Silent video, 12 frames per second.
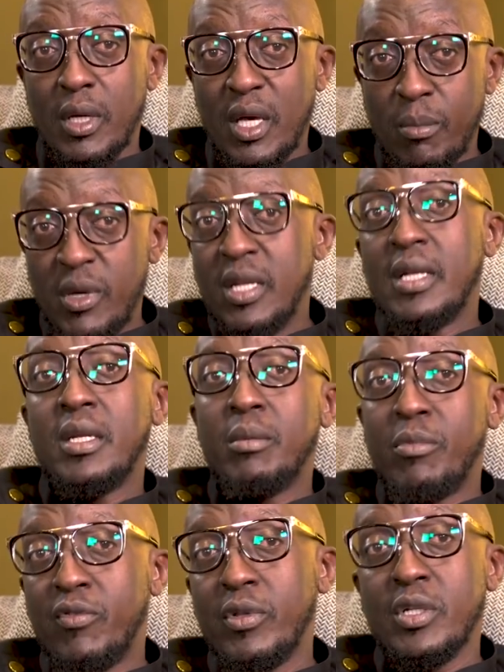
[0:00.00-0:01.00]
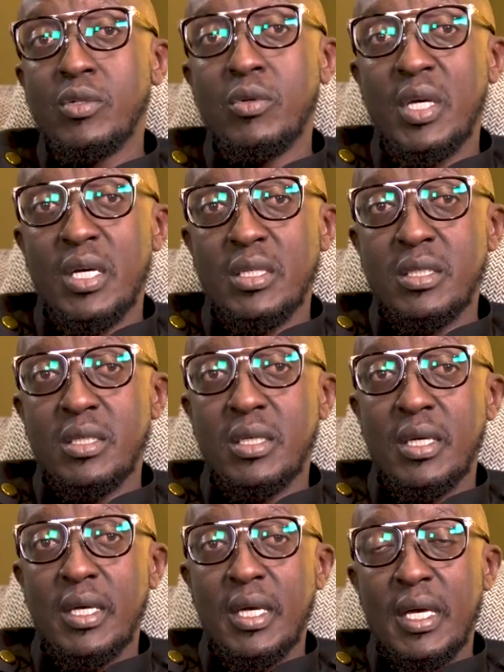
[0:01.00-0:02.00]
immediately before the 2 years,
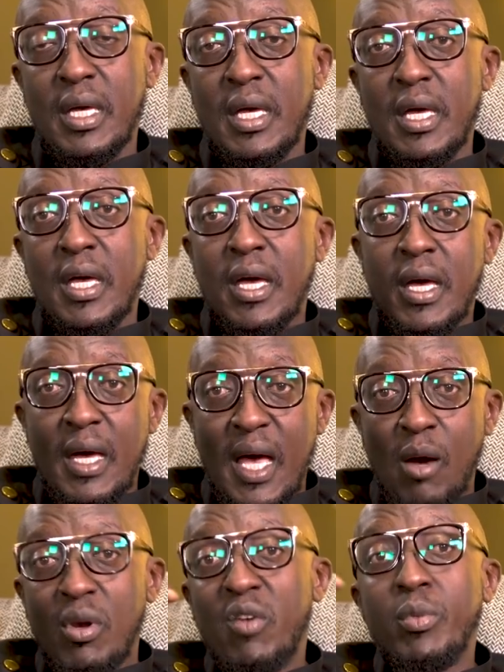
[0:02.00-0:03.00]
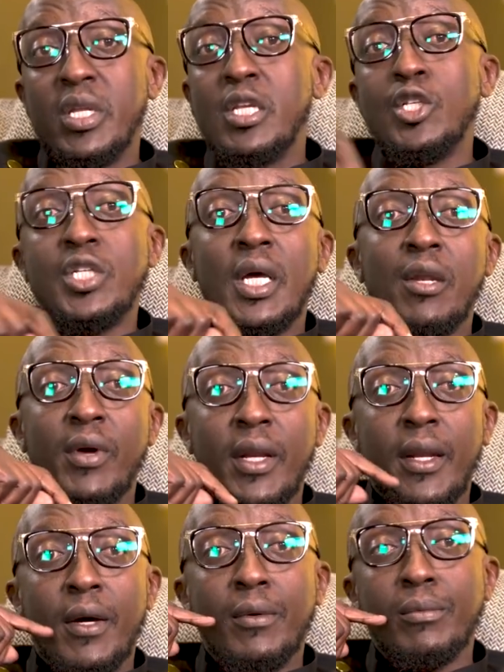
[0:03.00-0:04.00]
I would have been in jail right
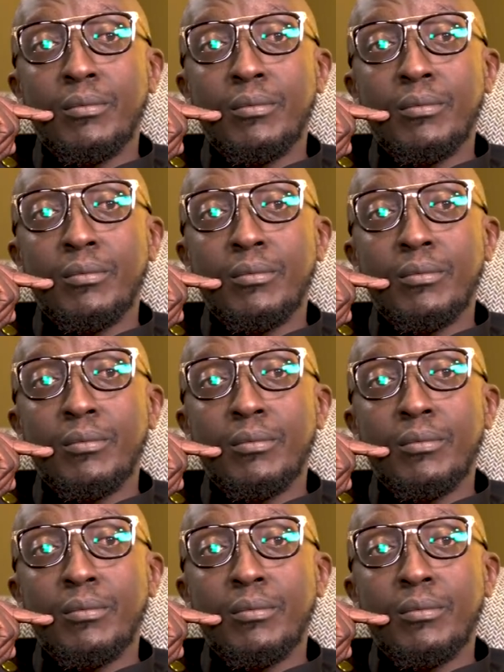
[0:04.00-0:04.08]
now.